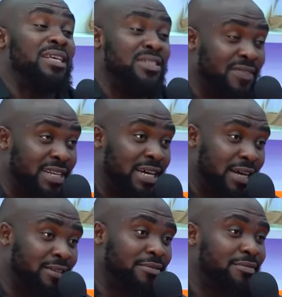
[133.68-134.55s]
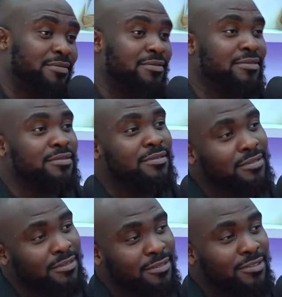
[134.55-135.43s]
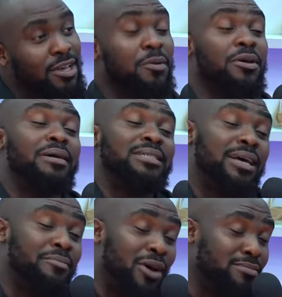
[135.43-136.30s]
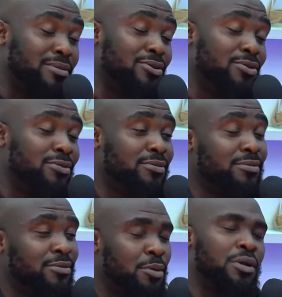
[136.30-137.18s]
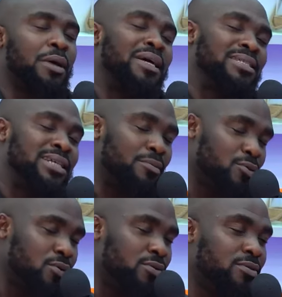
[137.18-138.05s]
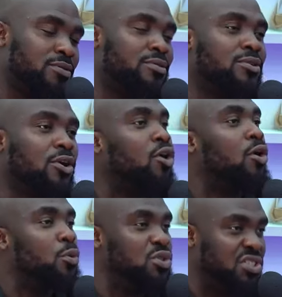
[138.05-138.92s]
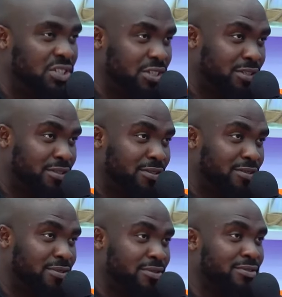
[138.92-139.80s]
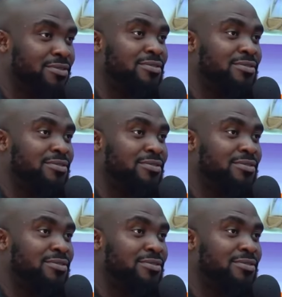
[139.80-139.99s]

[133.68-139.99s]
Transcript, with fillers: Vida. Some people know him as Samuel Agbero. Some people know him as Samo Okowosi. Rashid.